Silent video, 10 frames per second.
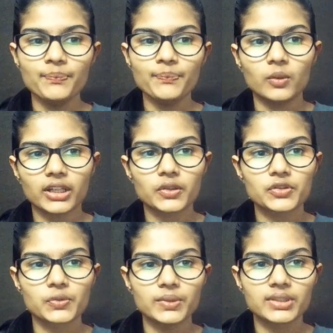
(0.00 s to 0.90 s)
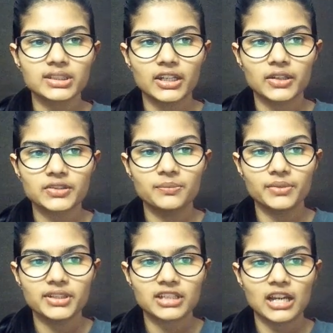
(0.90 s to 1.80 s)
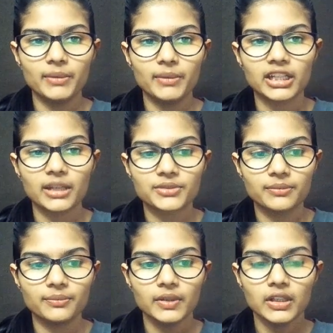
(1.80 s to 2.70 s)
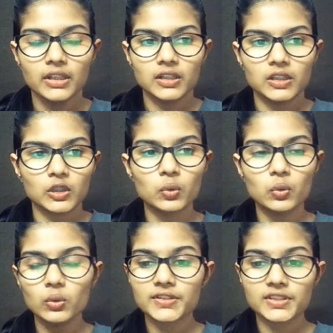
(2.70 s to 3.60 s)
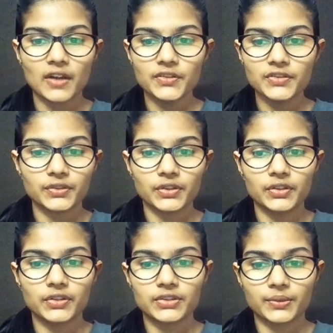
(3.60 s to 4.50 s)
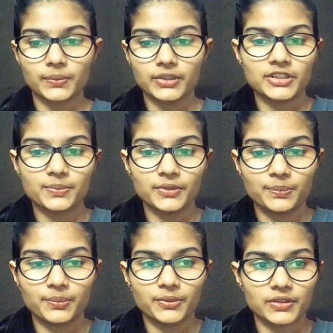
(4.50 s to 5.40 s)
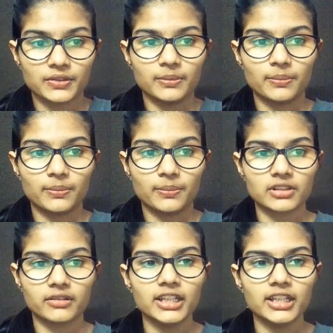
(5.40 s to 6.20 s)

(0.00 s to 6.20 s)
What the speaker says: Now what I could do is that I simply start making up some cool stuff for this particular plot.